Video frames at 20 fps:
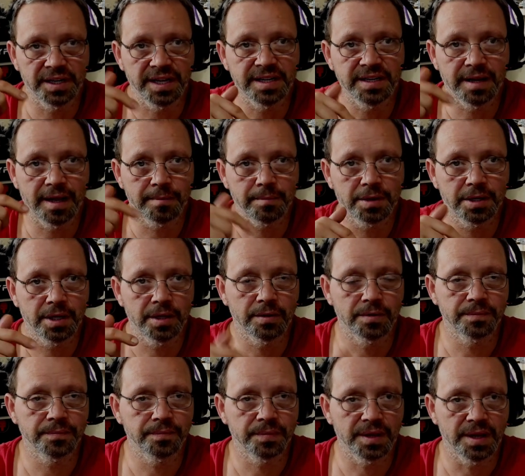link down
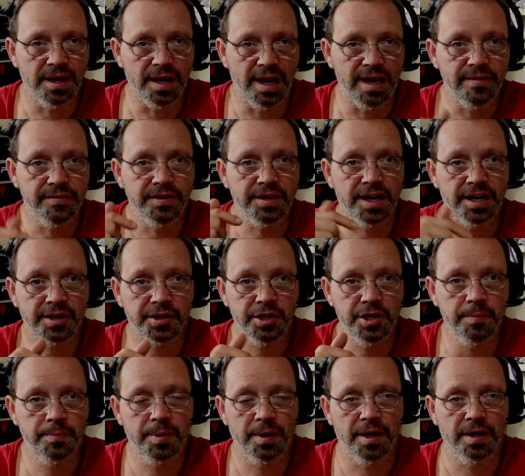below. I even got a
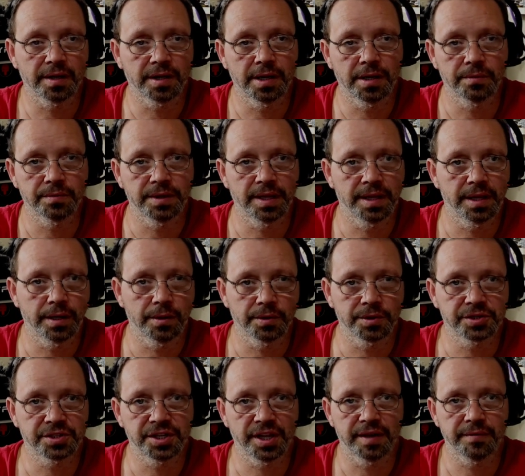coupon code and
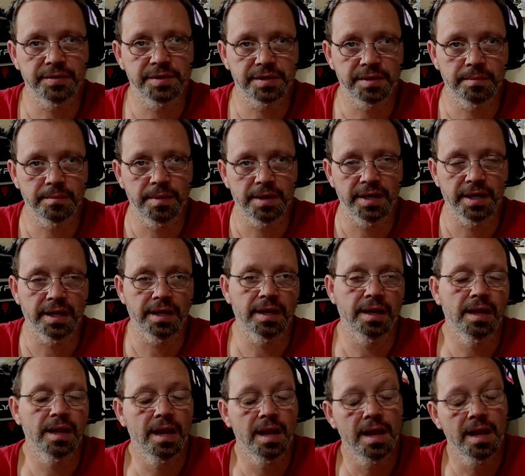it'll save you some
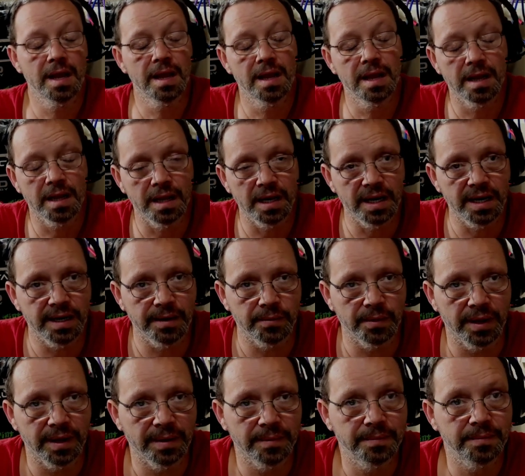money.
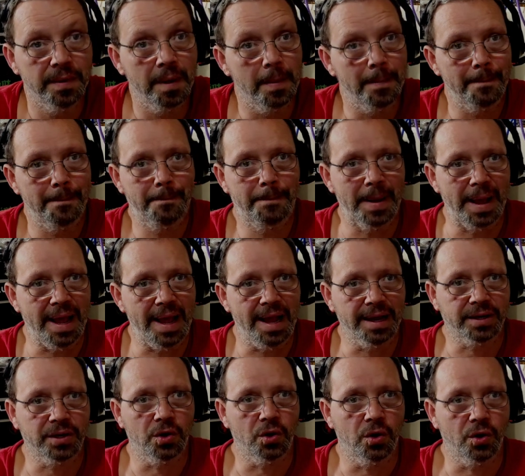Anyway,
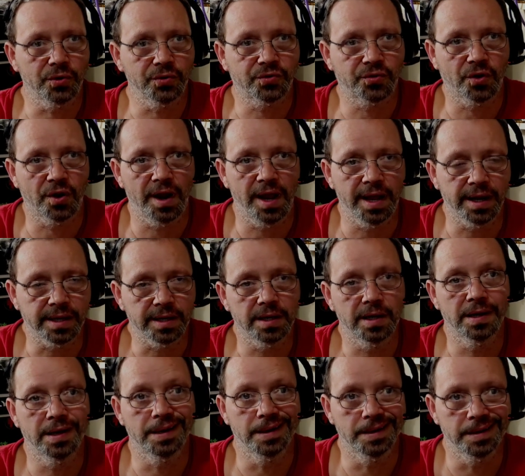back on track
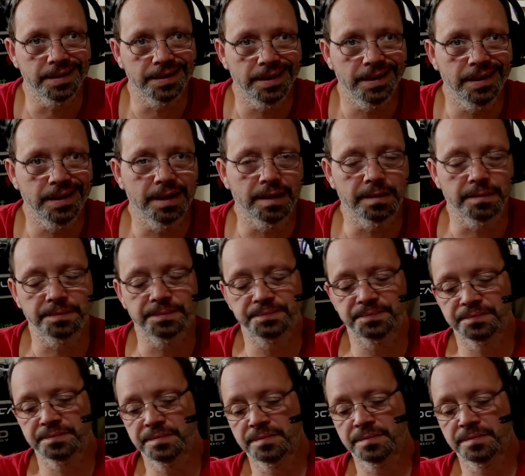again.